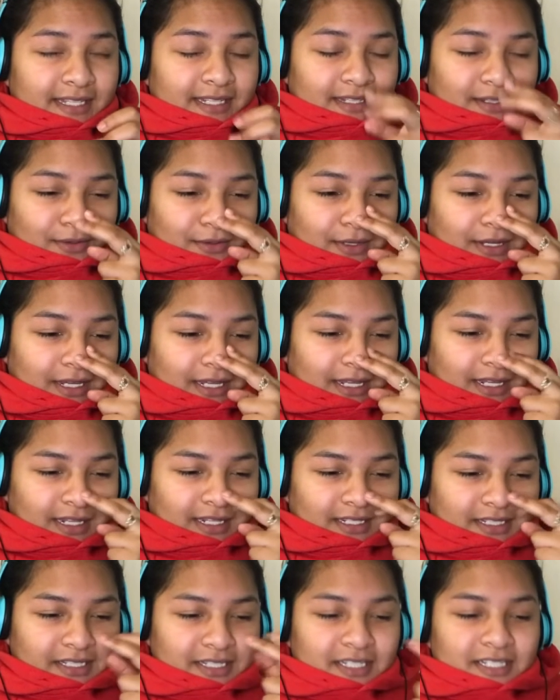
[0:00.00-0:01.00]
Okay,
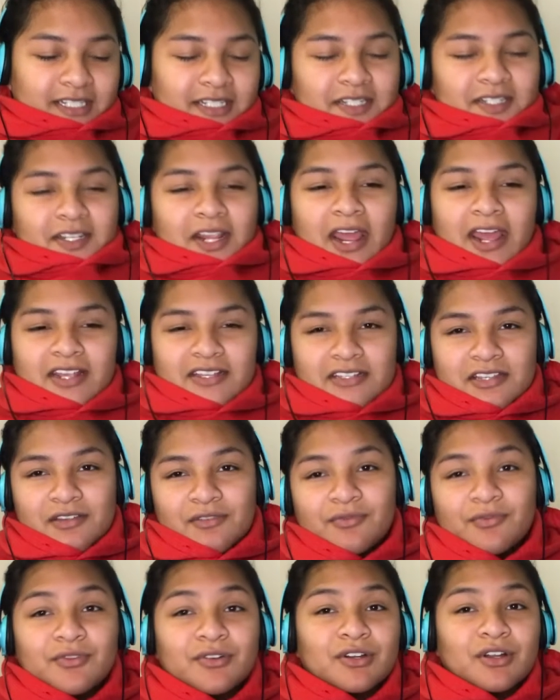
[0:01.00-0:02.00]
she's just asking
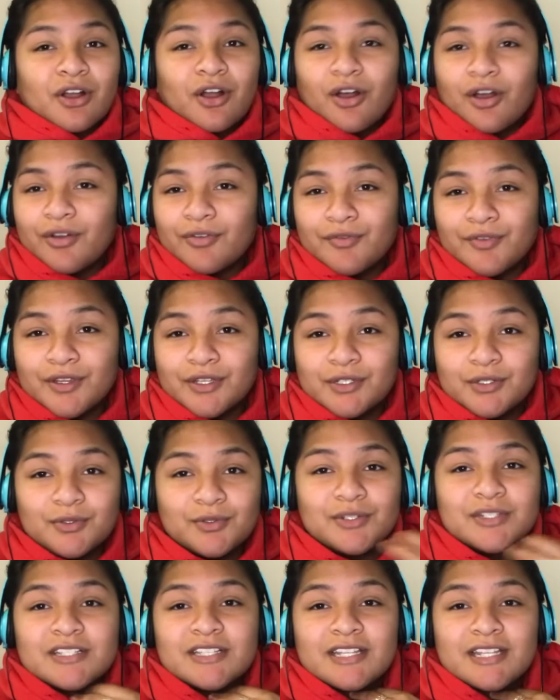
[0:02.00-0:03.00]
for coffee, dude.
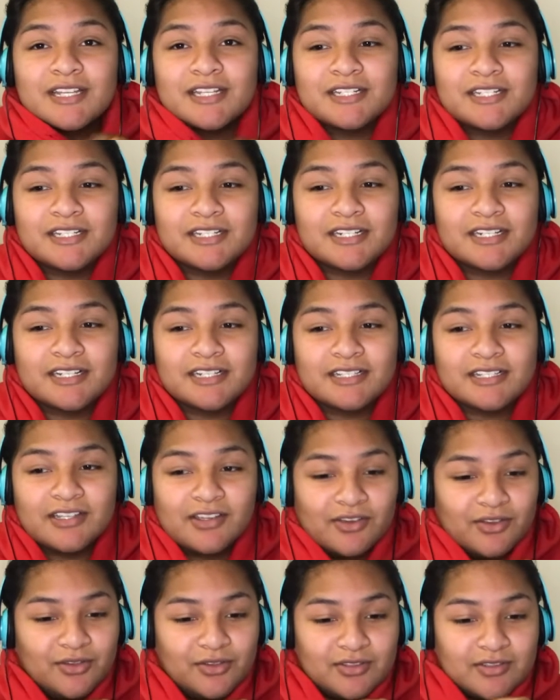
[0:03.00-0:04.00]
It's not like she's gonna tell
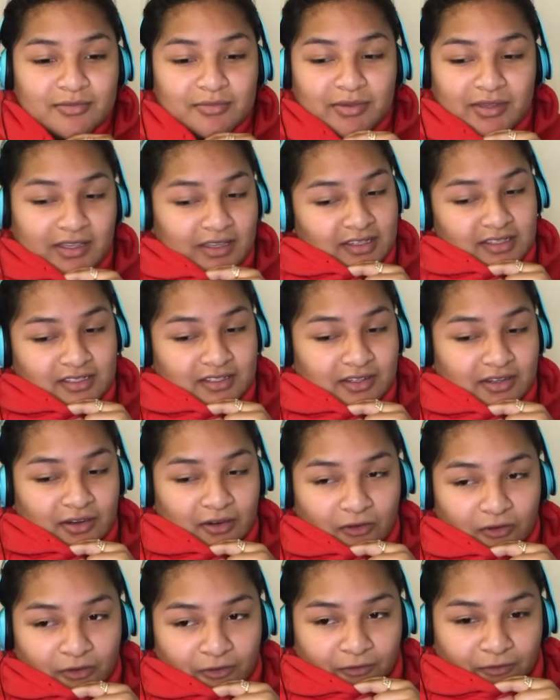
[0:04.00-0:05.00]
you to be his
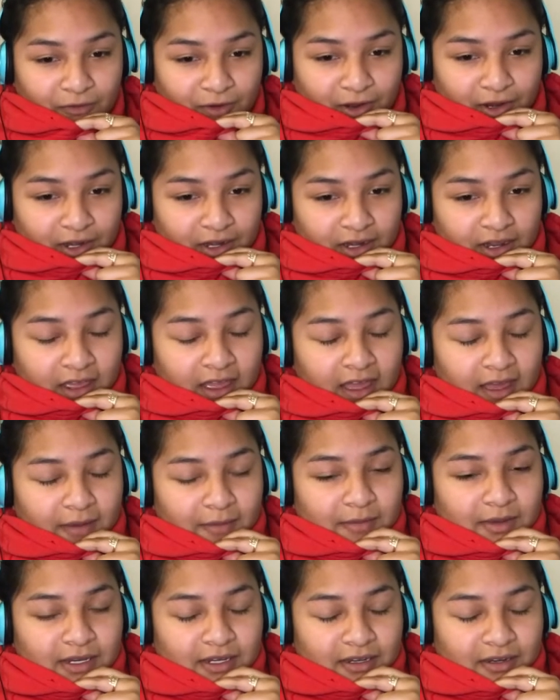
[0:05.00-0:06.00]
girlfriend. I
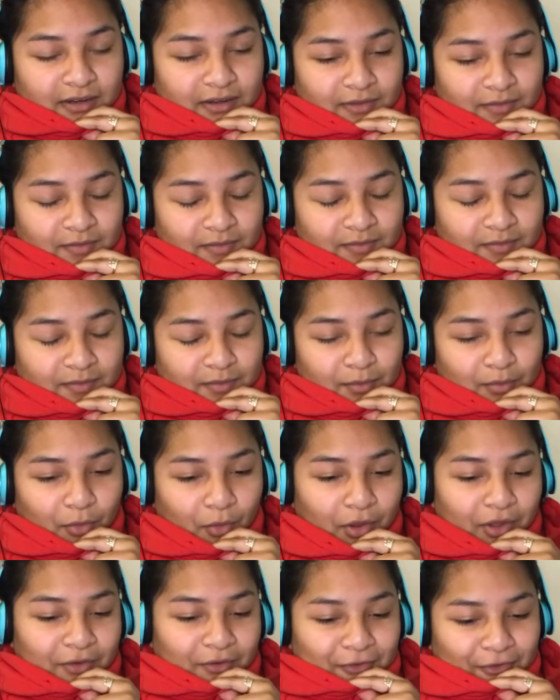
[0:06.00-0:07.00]
mean, her
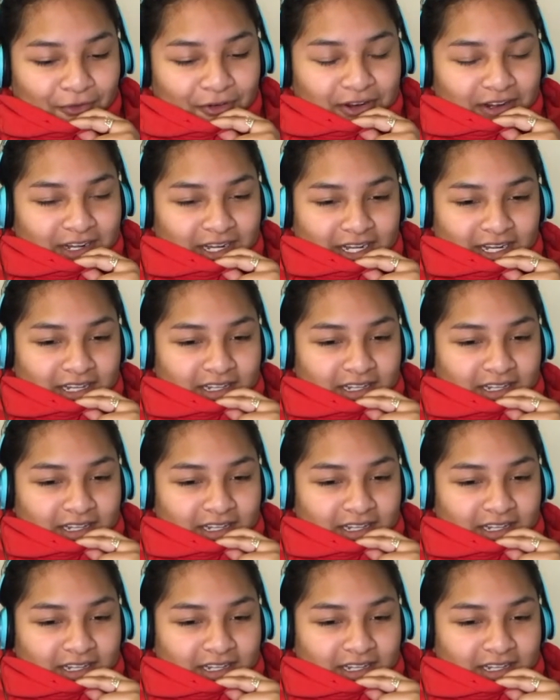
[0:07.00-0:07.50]
boyfriend.